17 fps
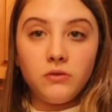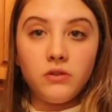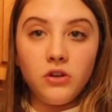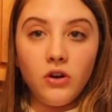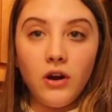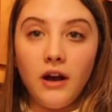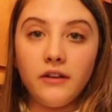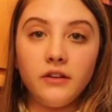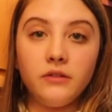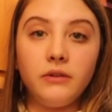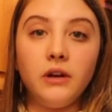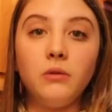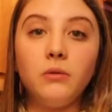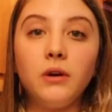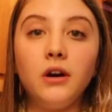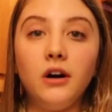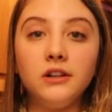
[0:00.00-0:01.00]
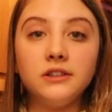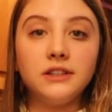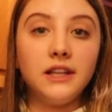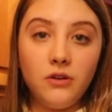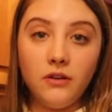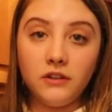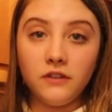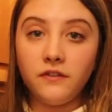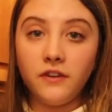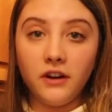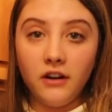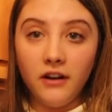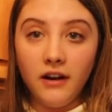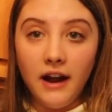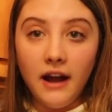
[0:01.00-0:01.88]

you're out in the real world. You have to figure